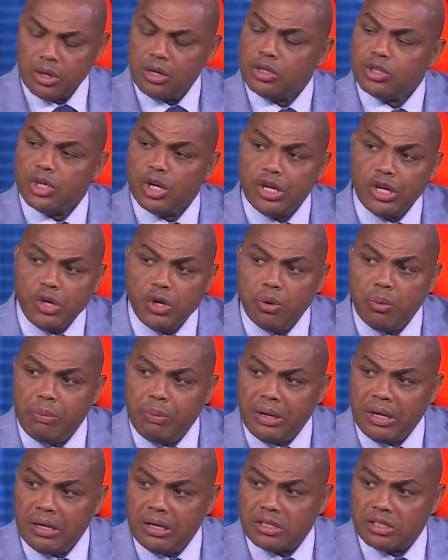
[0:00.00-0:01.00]
should you
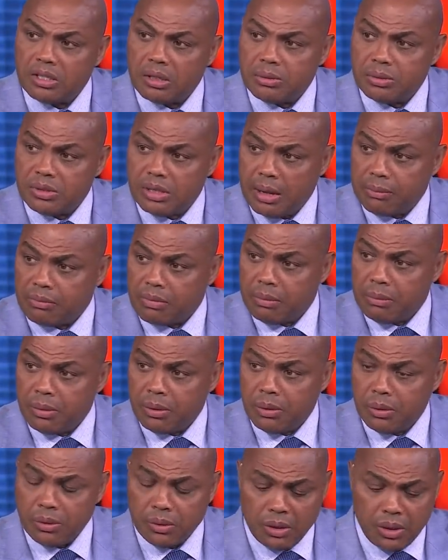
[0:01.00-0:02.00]
be
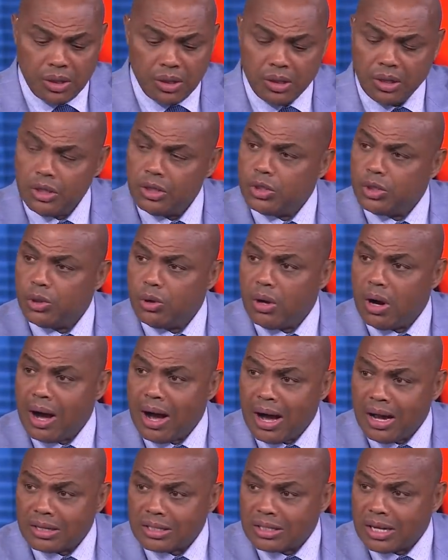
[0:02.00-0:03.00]
susceptible to a
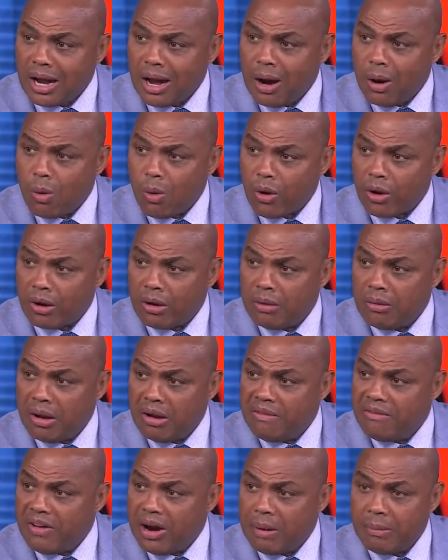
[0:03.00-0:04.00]
hostile working
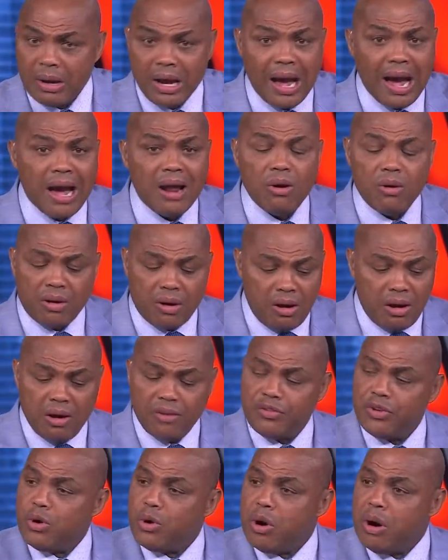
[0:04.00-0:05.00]
environment. I don't care
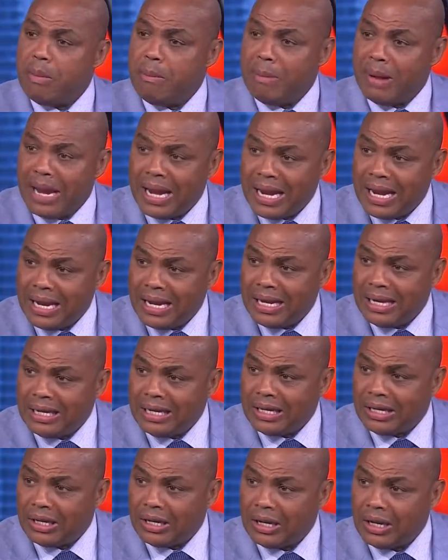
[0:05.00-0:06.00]
if you're a
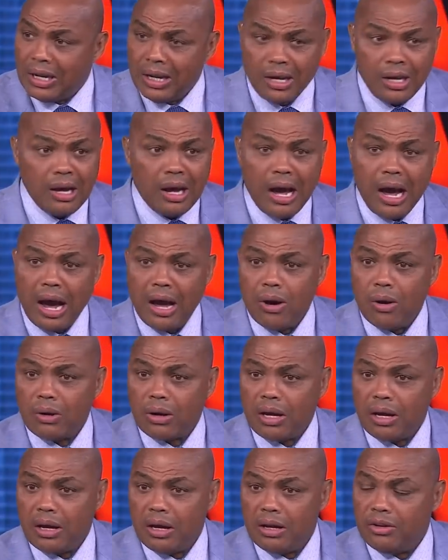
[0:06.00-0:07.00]
maid, I don't
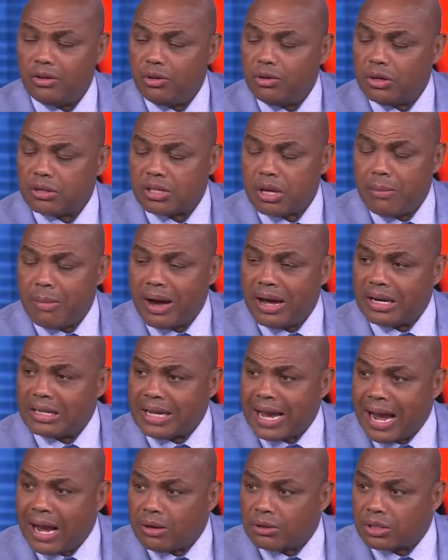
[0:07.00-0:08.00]
care if you're somebody's
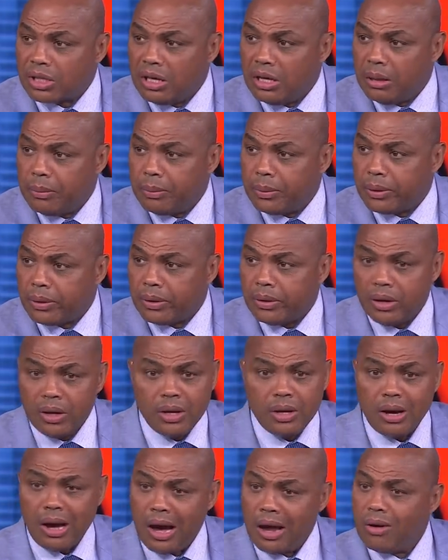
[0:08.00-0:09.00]
housekeeper,
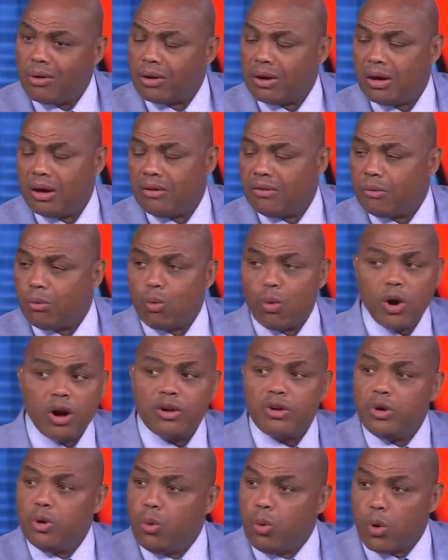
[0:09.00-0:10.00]
I don't care where
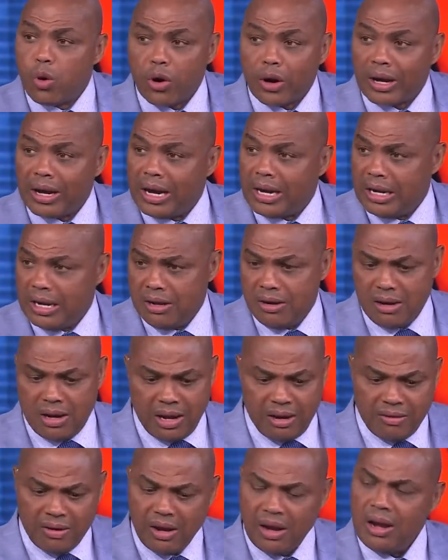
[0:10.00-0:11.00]
you work at in your
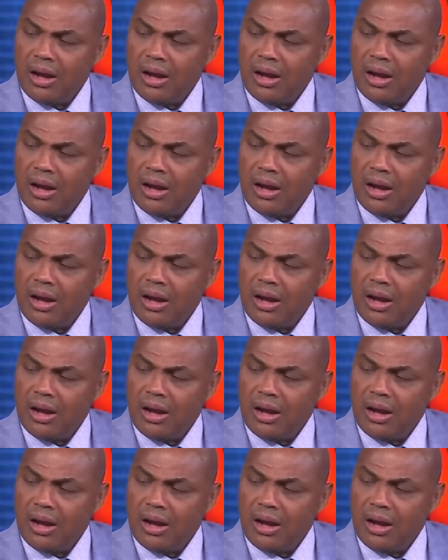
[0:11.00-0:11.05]
life.